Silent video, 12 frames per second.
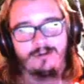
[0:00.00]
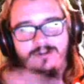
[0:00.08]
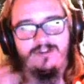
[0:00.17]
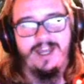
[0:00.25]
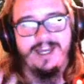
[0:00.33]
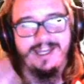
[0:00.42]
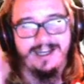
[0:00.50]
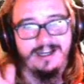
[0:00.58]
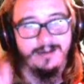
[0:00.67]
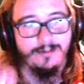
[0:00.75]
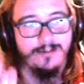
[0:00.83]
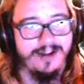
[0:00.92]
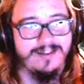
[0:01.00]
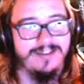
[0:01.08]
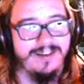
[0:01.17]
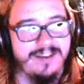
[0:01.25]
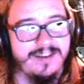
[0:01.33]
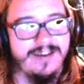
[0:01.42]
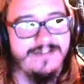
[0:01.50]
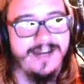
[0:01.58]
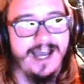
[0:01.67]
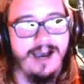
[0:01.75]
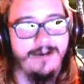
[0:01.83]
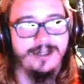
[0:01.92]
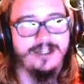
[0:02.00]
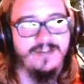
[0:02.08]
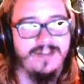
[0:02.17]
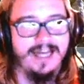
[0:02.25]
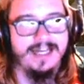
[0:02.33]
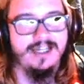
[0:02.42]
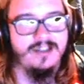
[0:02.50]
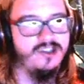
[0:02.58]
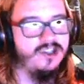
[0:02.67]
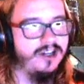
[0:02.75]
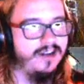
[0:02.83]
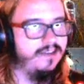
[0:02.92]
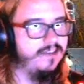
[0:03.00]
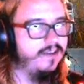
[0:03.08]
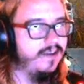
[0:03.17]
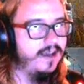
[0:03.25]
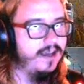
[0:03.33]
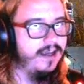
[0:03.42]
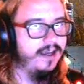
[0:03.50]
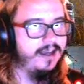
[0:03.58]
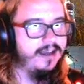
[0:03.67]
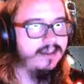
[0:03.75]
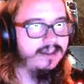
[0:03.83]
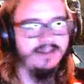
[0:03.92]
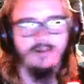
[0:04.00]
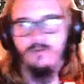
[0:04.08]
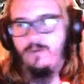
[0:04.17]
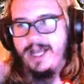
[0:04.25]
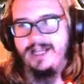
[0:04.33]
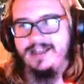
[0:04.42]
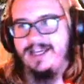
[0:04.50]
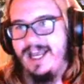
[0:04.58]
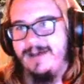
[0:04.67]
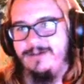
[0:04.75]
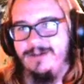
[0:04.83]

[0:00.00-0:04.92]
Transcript: Stadia compressing stuff and how much of that is just the way the game